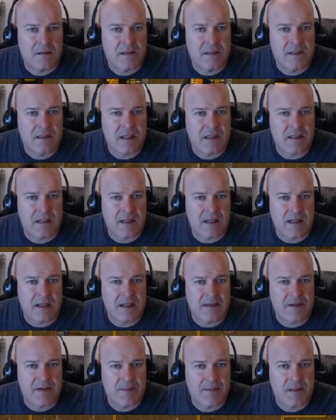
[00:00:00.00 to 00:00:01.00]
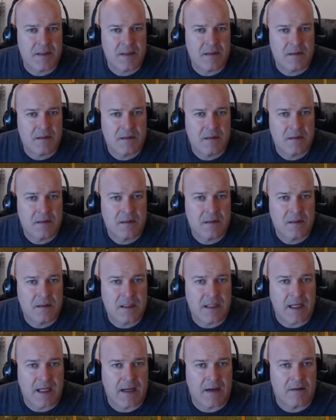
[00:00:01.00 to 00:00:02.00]
Did I leave it up here?
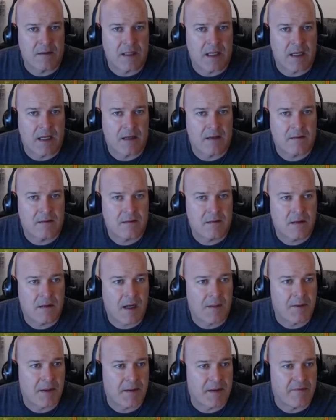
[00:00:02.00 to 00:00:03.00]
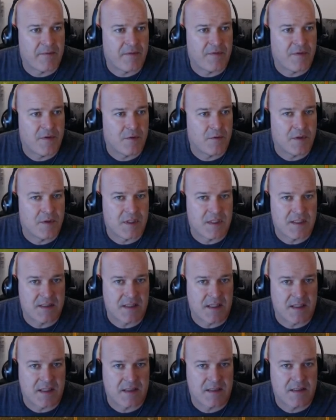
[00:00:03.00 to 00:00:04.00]
Yeah, okay. I probably have a few of these
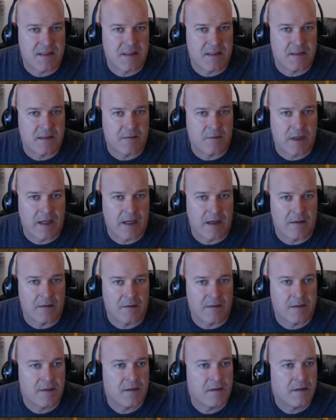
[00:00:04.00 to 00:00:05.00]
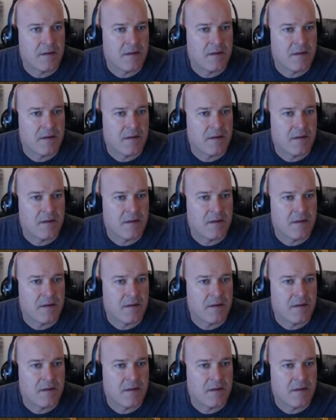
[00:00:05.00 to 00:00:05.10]
like sitting around.